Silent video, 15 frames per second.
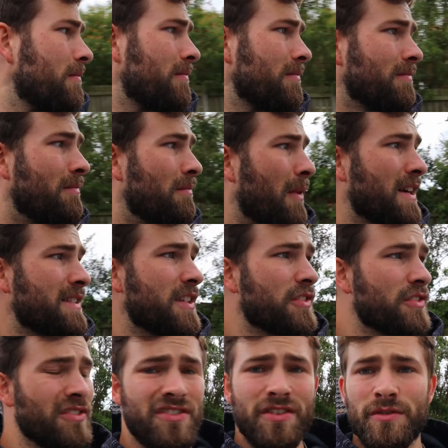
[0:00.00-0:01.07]
My
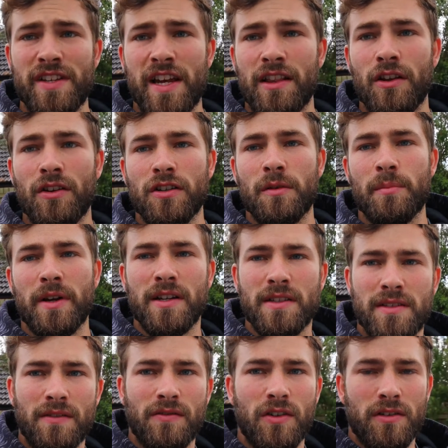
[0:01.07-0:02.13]
sessions do take longer because
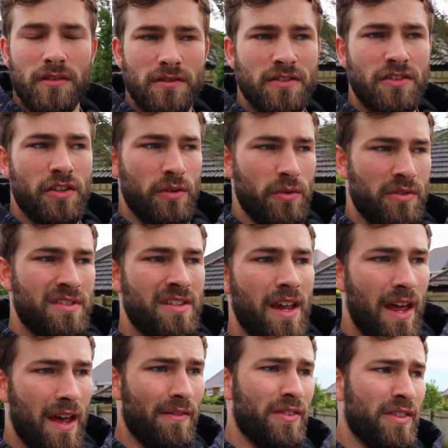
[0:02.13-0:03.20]
I've got to
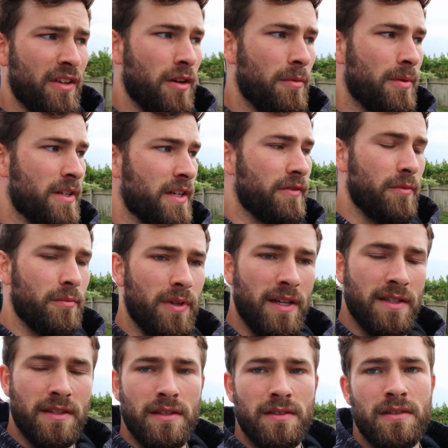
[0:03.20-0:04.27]
set everything up in different
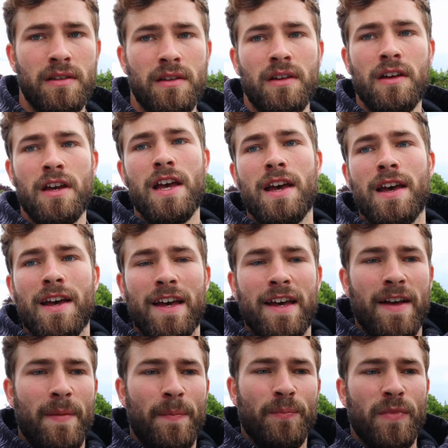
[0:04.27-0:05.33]
places,
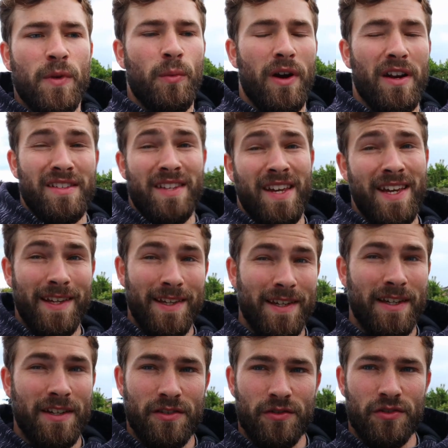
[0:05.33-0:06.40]
whereas he
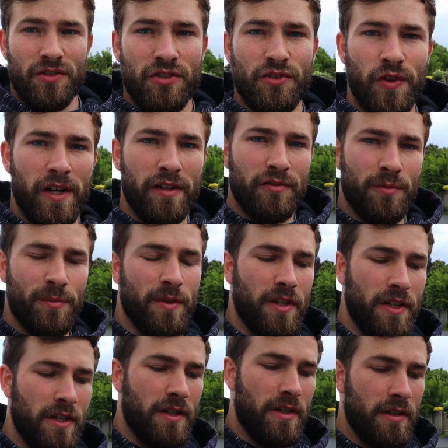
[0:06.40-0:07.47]
can train from
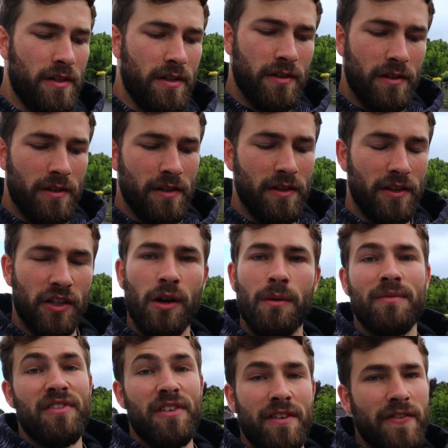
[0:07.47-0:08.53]
the
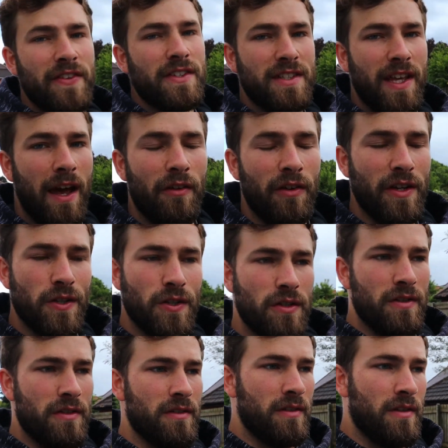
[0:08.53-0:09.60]
comfort of his garage.
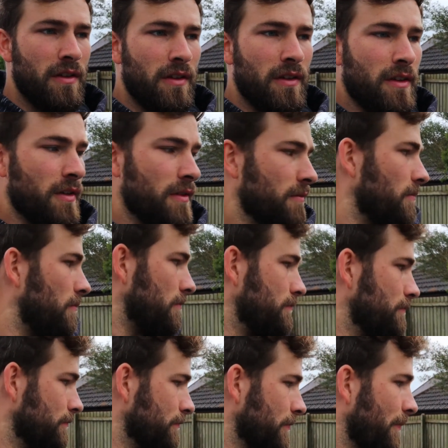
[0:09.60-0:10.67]
So, I
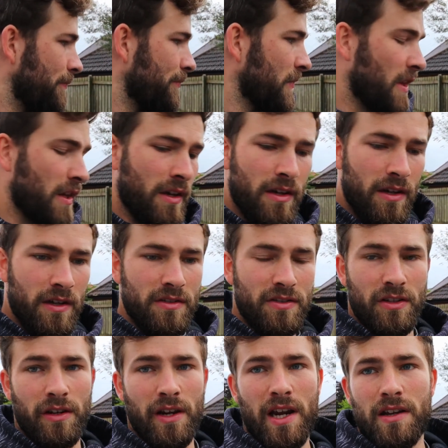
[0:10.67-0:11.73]

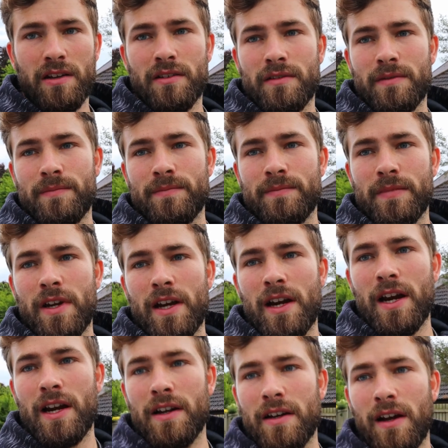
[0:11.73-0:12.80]
don't
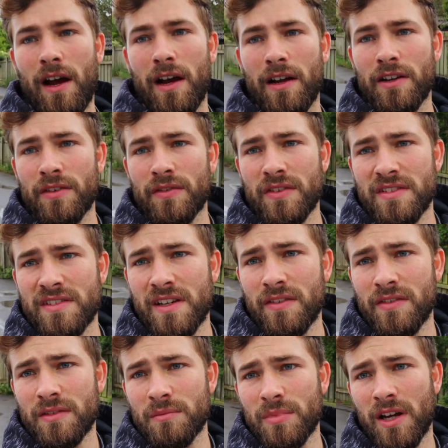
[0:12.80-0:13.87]
know if you can see
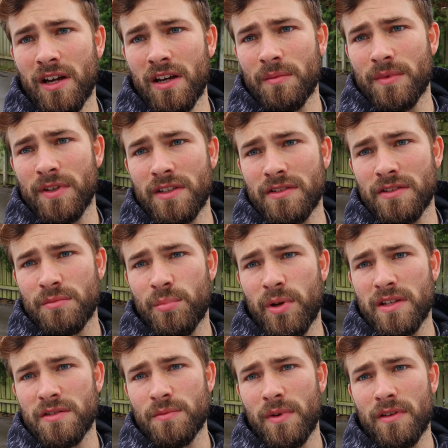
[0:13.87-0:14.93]
everything behind me is just
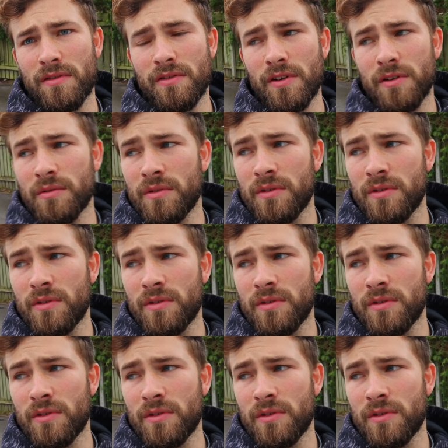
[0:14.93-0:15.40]
pissing wet through.